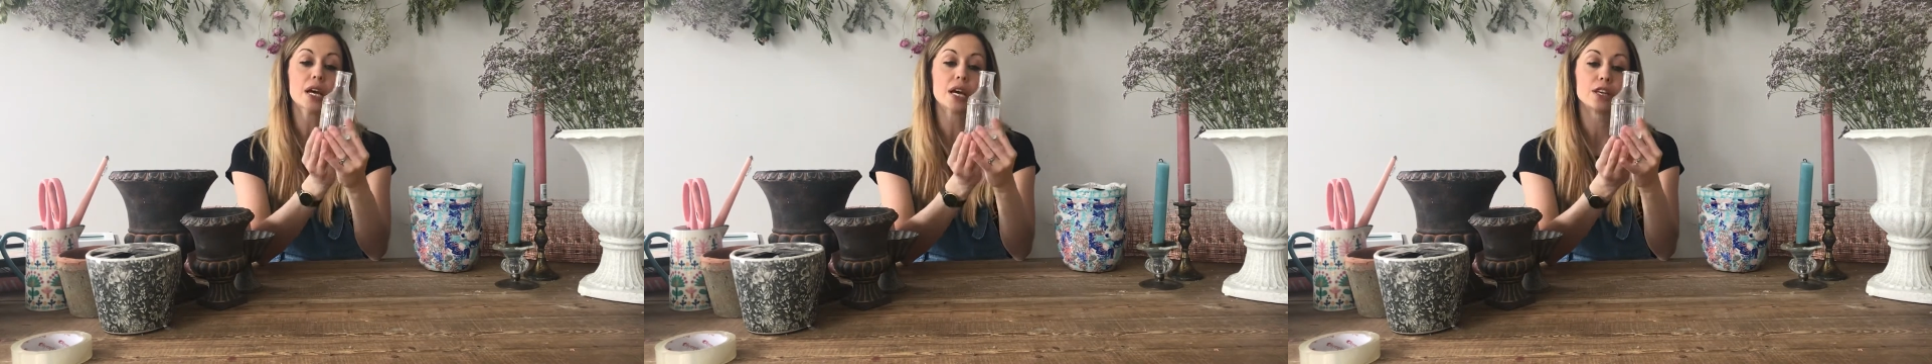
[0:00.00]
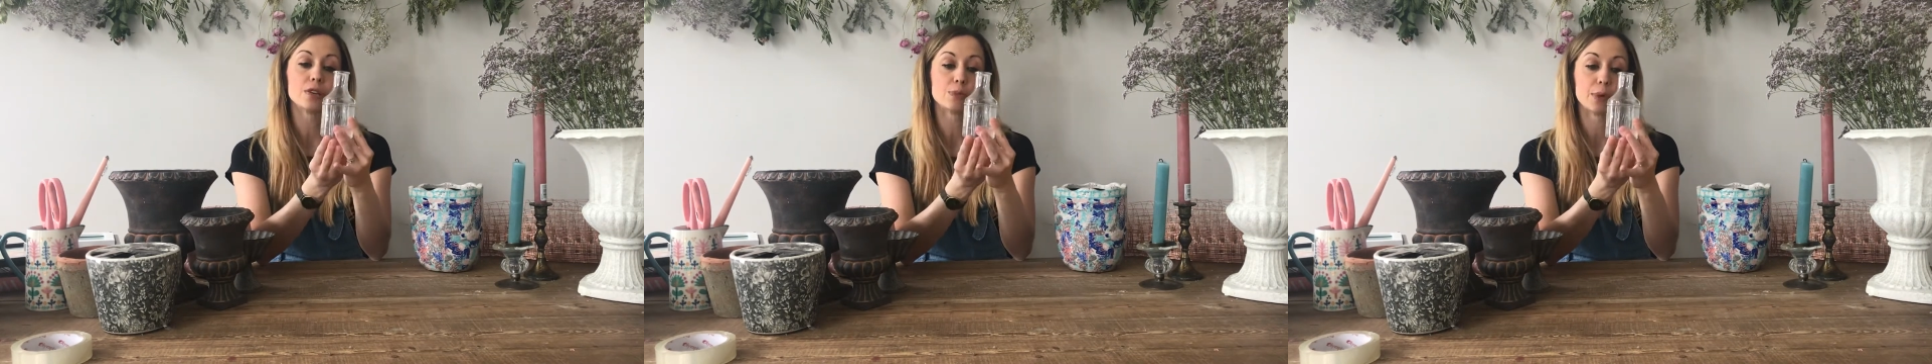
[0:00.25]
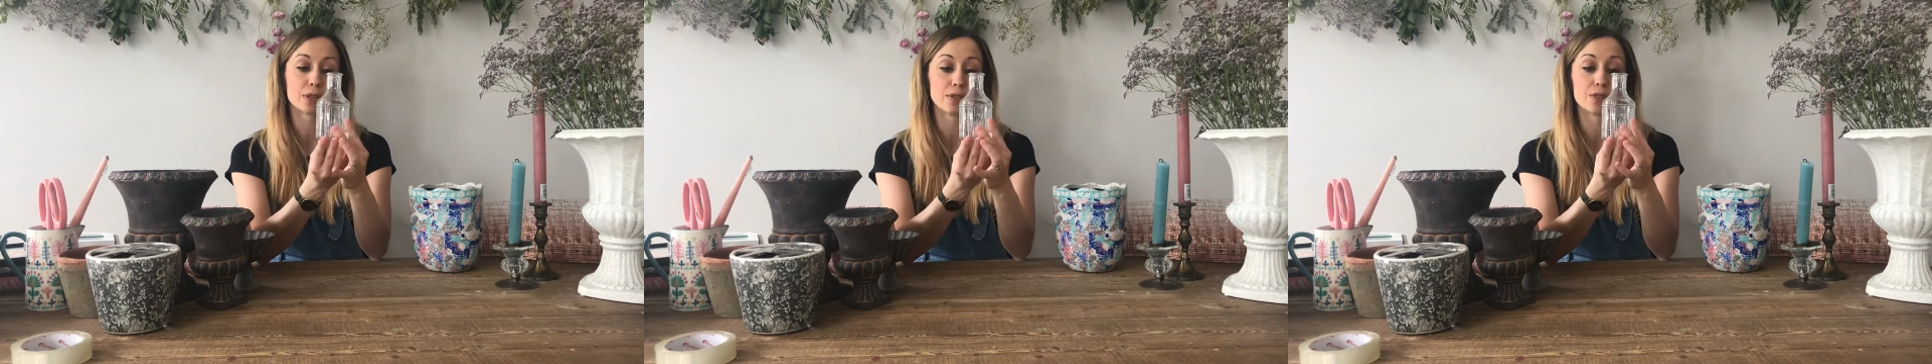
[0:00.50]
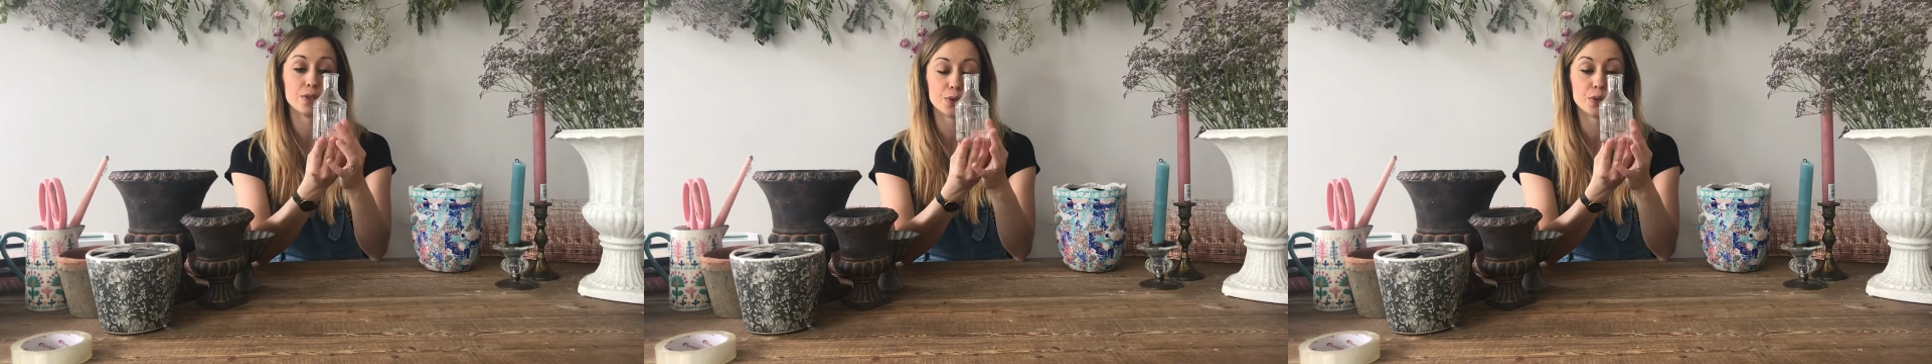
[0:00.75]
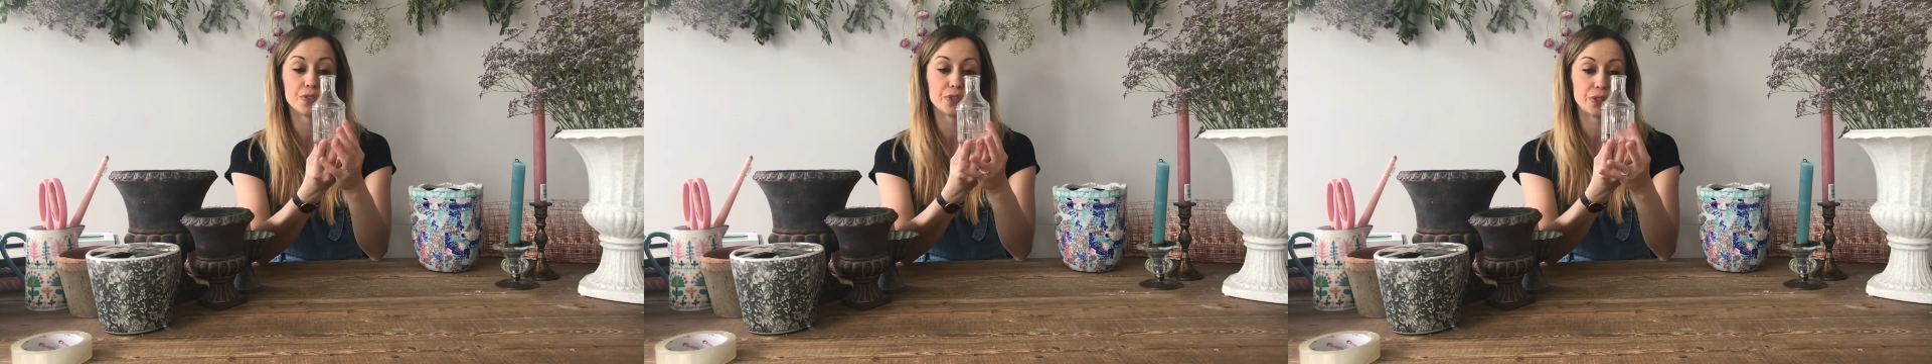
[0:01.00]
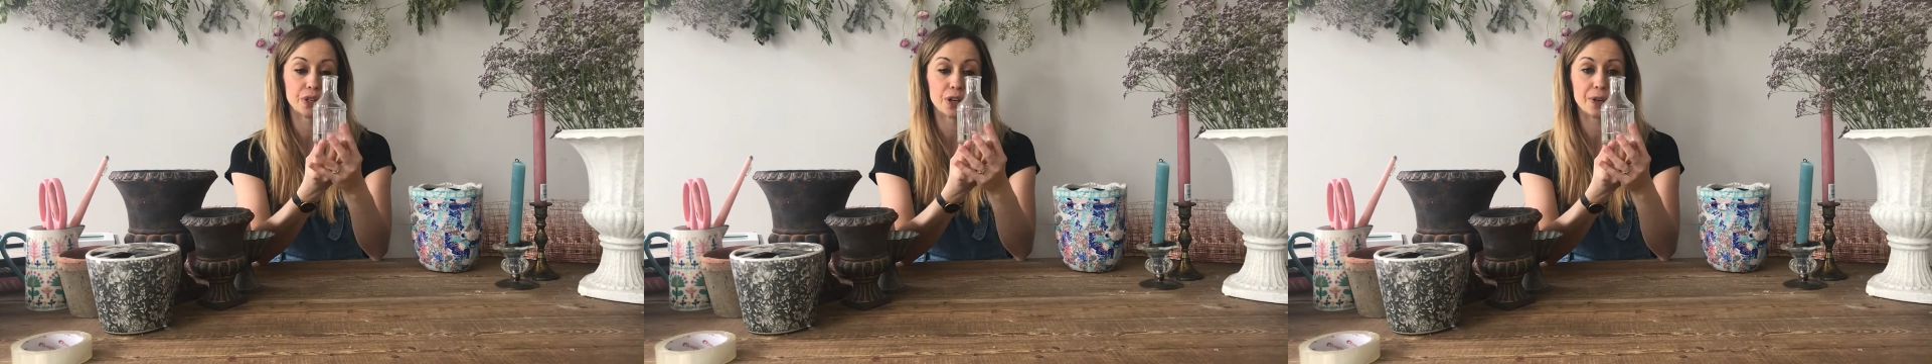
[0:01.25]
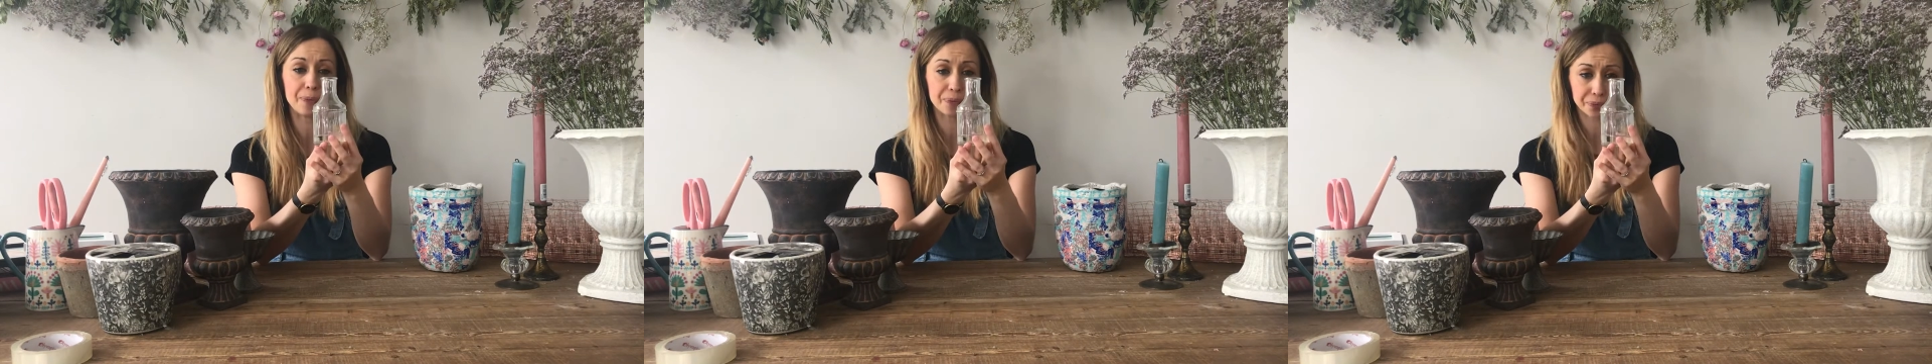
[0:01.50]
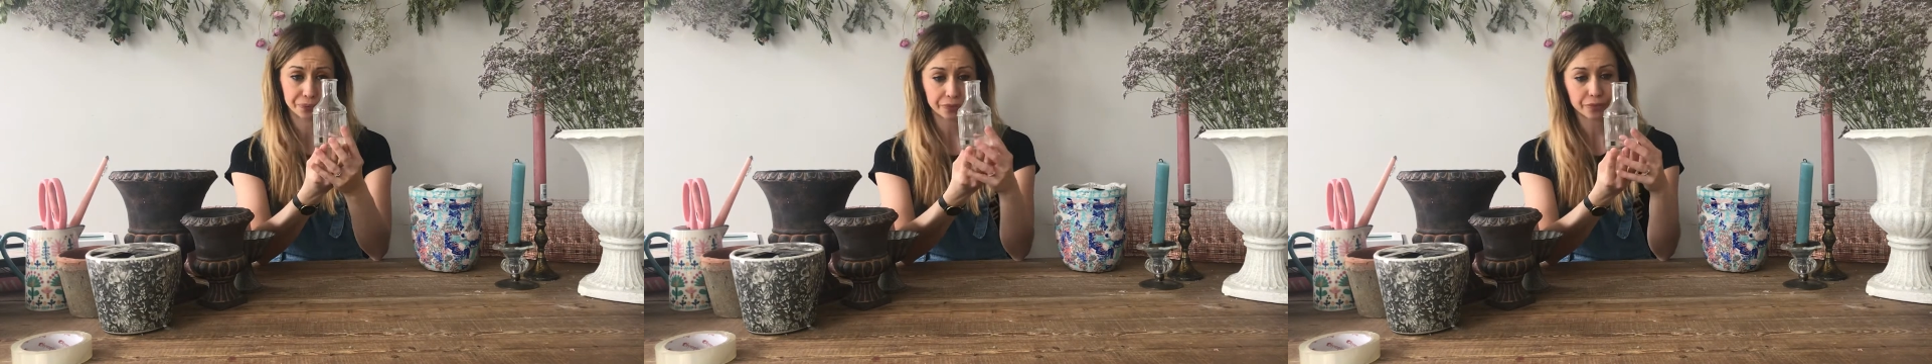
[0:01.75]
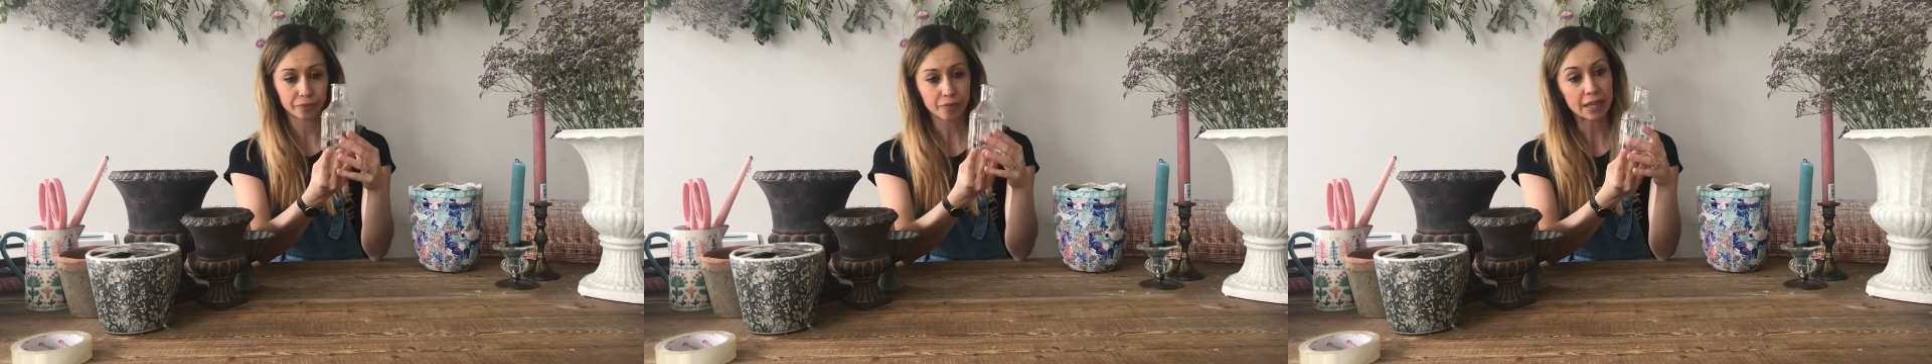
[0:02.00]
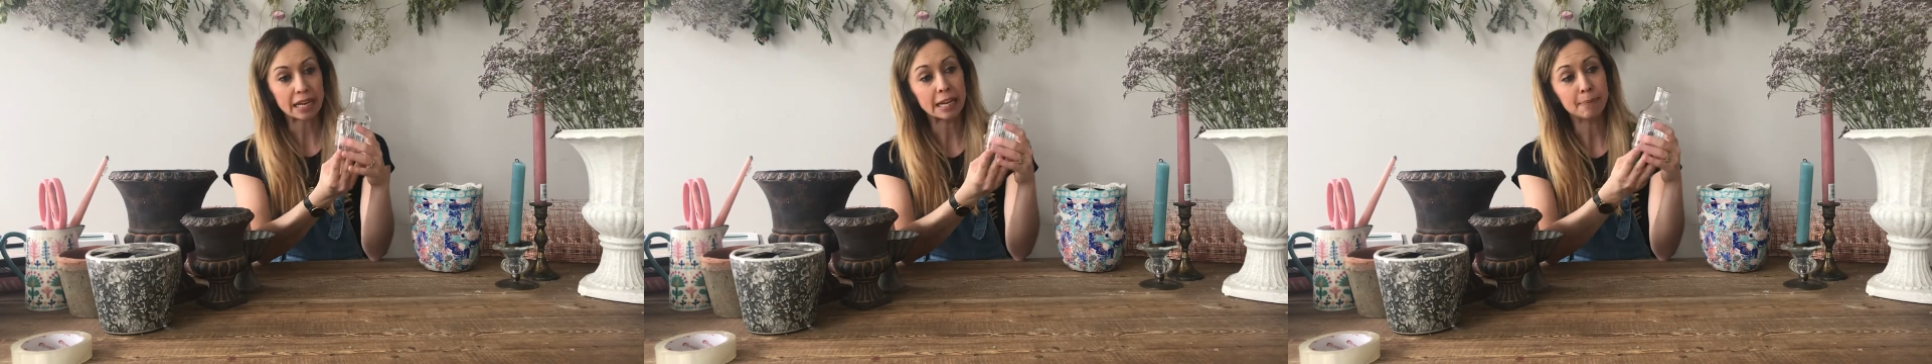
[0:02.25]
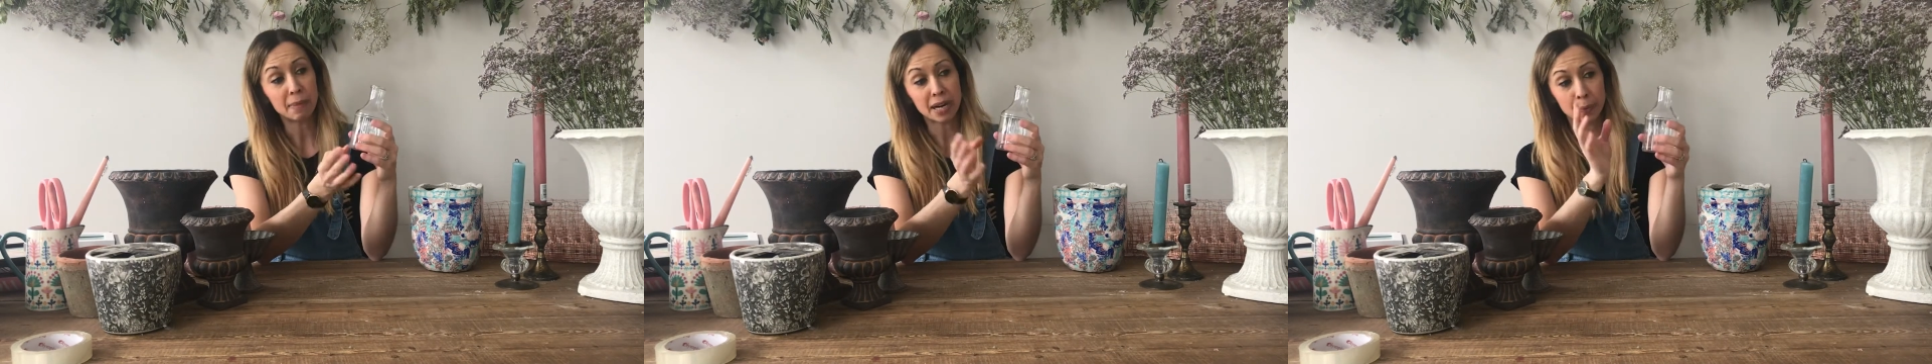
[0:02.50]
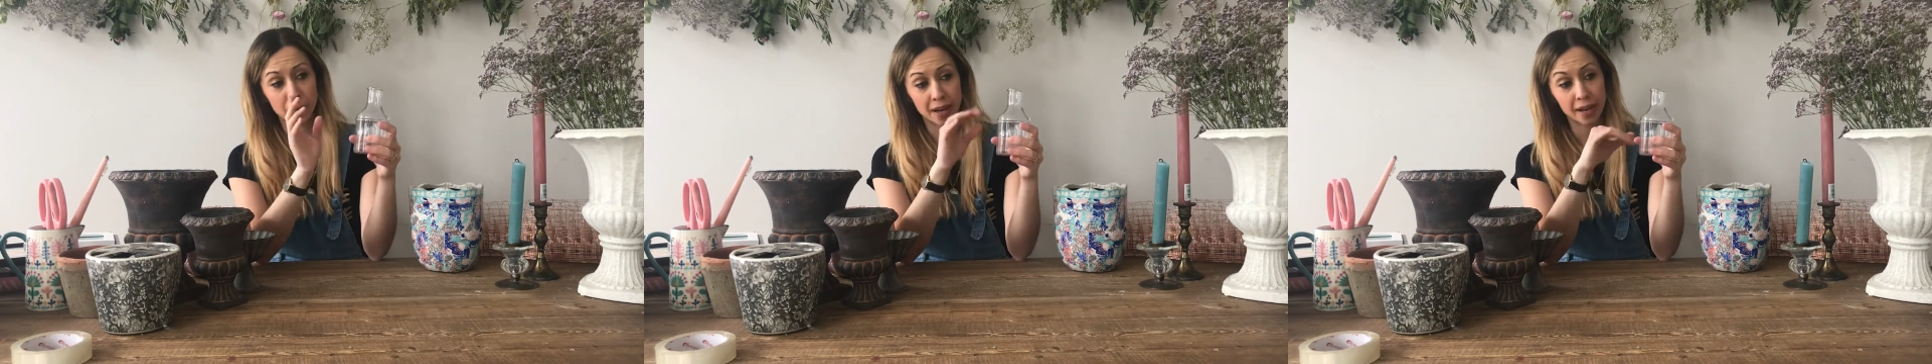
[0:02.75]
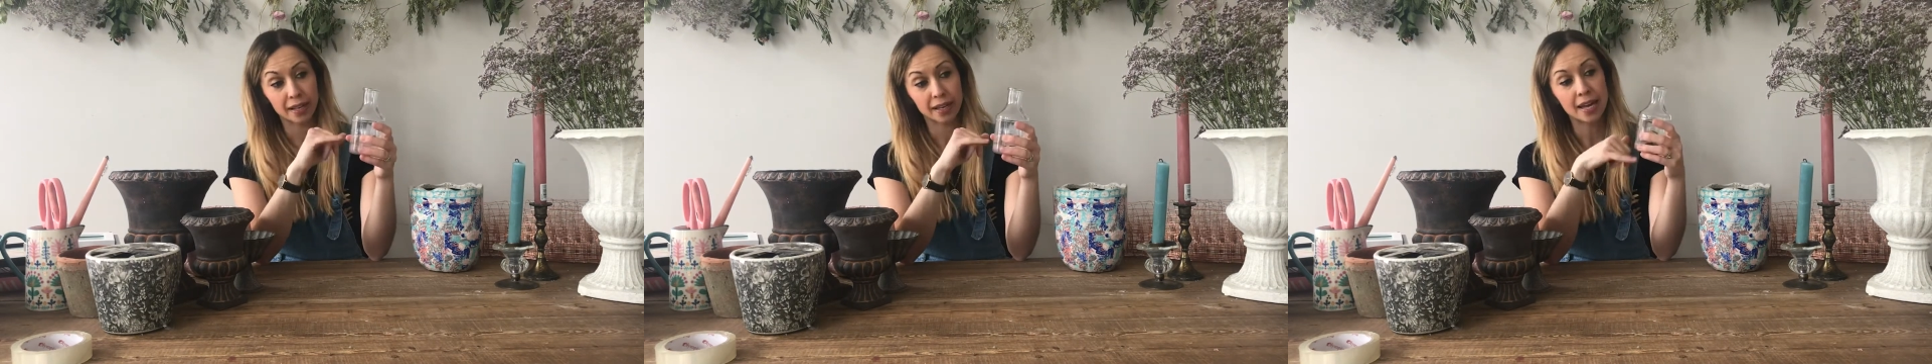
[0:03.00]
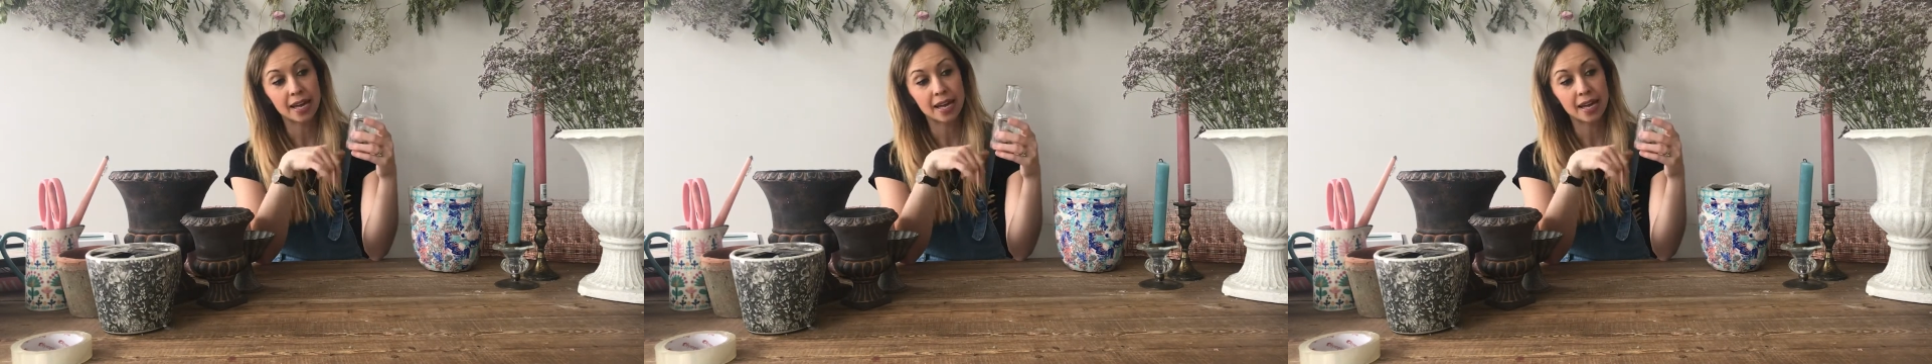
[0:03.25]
I use bottles an awful lot in my work,